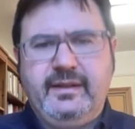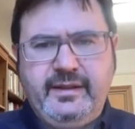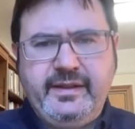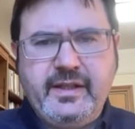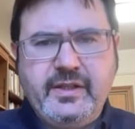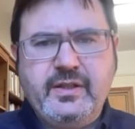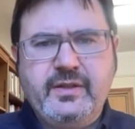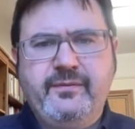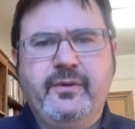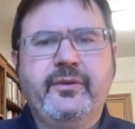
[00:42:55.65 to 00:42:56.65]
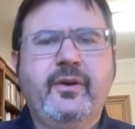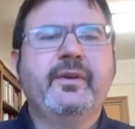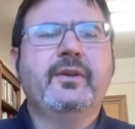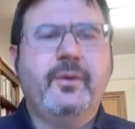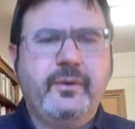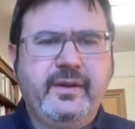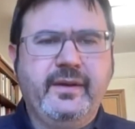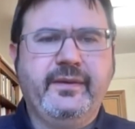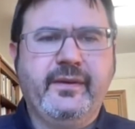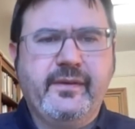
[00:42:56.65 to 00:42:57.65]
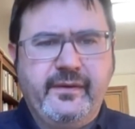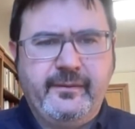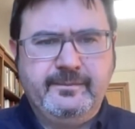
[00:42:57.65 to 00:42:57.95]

literature for Soviet audiences.